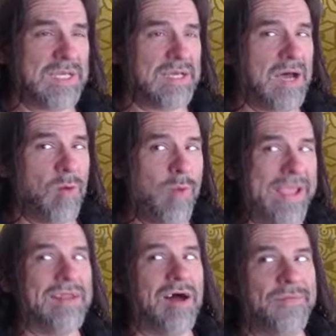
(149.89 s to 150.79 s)

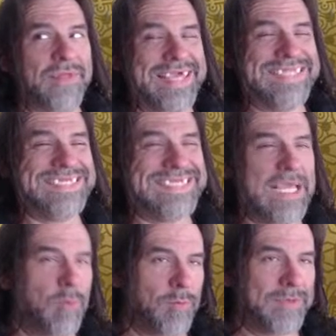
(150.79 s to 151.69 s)
weight on the
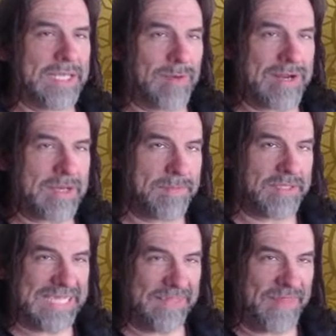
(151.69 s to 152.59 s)
Kinsei when we get around to
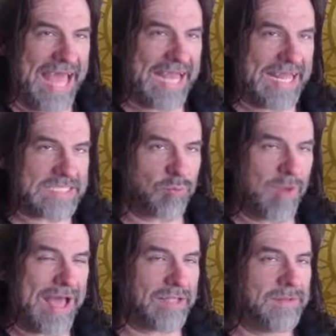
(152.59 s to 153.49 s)
building that as
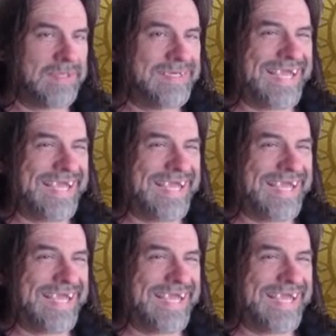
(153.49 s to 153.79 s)
well.